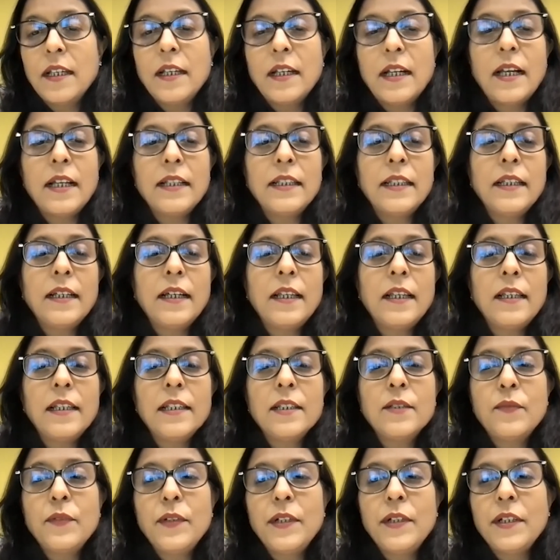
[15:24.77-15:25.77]
I think
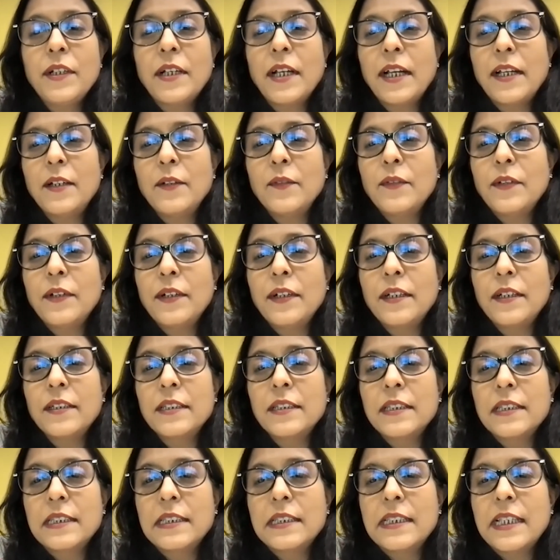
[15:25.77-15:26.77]
unless we kind of
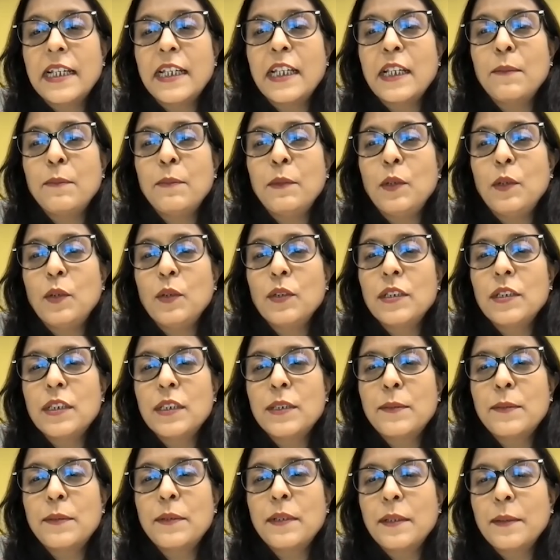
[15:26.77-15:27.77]
set up
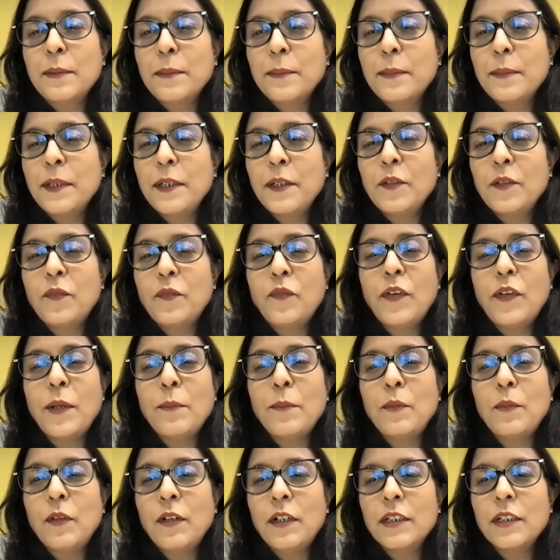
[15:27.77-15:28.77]
those
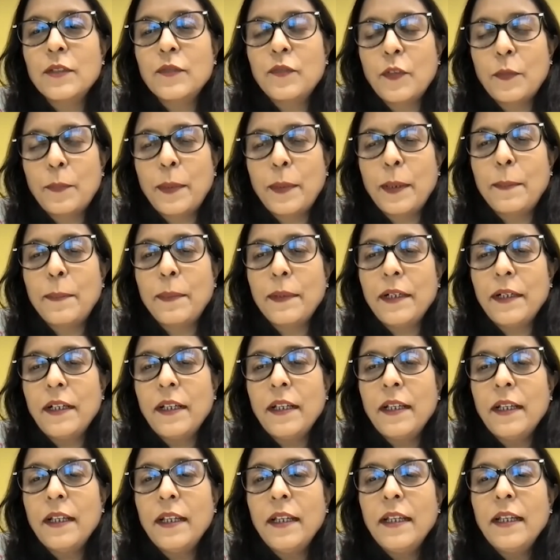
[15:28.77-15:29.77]
frameworks for people
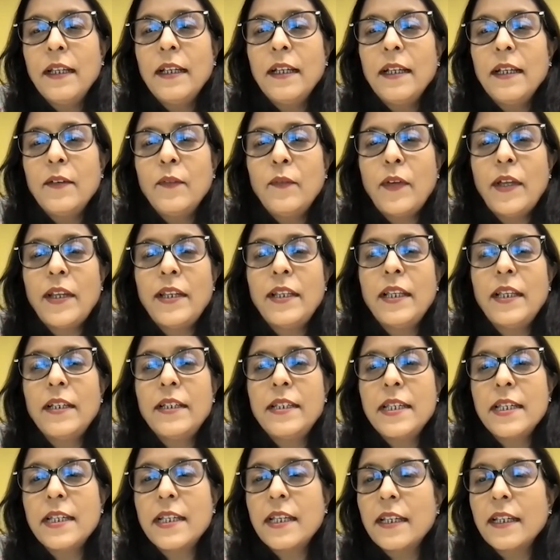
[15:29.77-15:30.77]
where they're
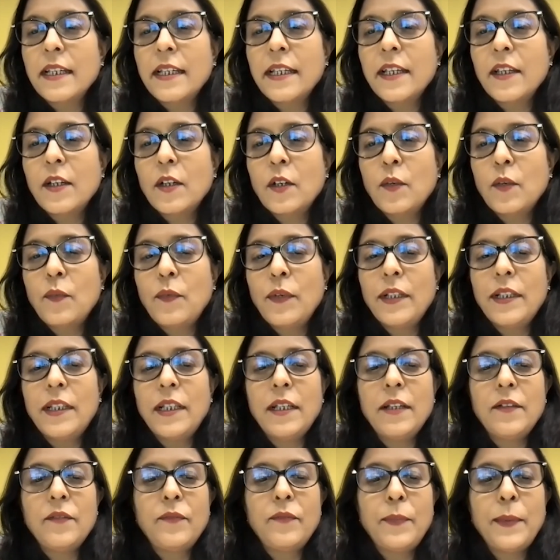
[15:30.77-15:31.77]
taken care of, where they
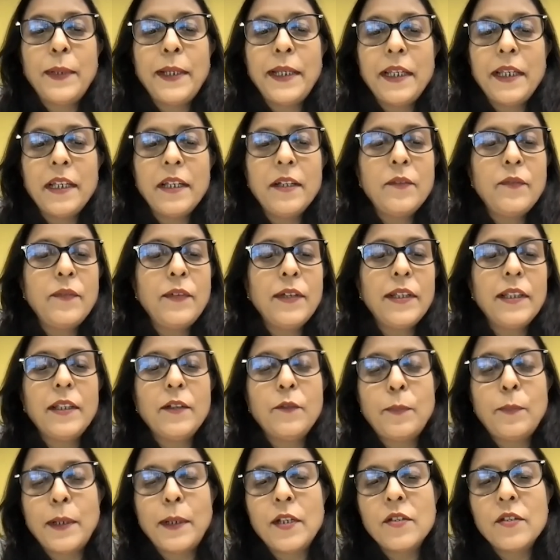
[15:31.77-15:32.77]
have PF, where they
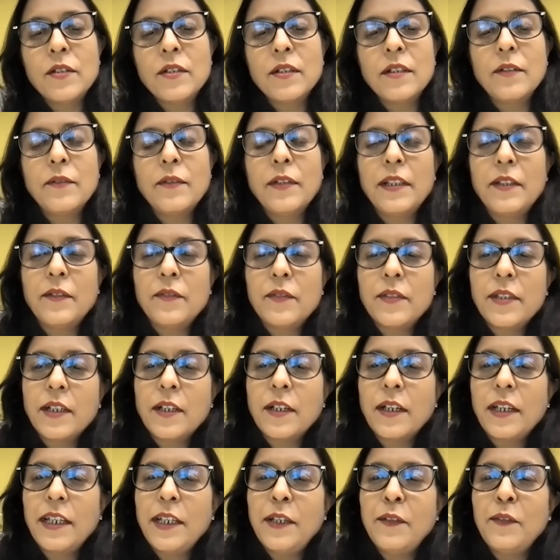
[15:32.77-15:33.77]
have pension, where they have sick
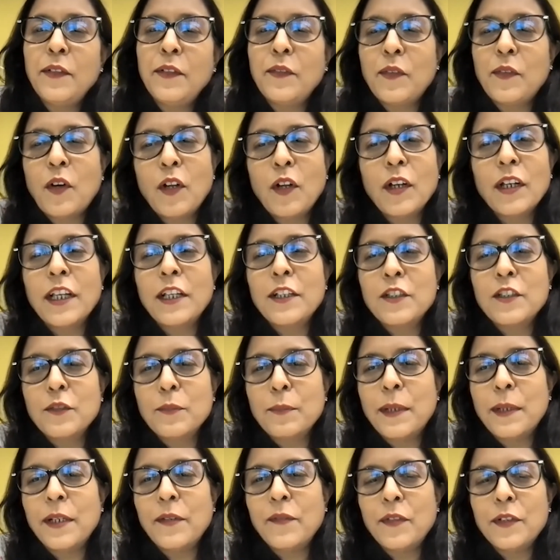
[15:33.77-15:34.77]
leave, they have all kinds of
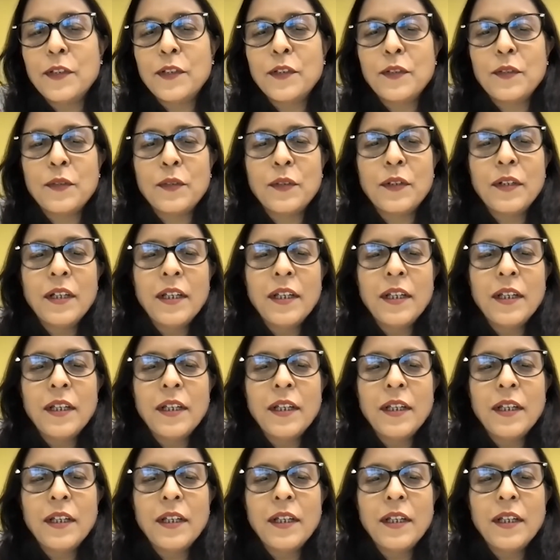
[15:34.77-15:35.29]
benefits, in